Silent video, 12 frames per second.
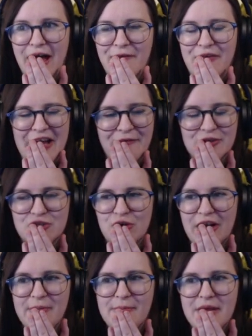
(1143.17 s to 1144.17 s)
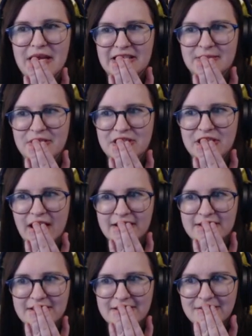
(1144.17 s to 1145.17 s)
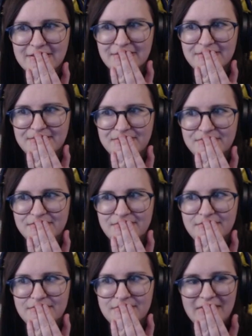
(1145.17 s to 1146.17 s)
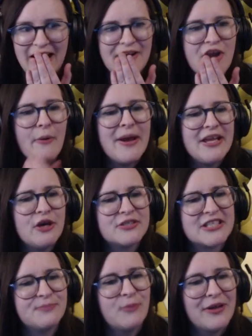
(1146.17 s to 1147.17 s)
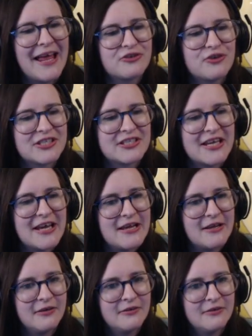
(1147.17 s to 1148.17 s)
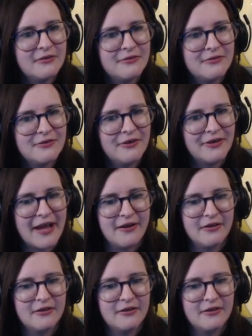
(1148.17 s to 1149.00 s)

I think everyone's trying to be mean to me, Chags. I know it uses more electricity. Okay.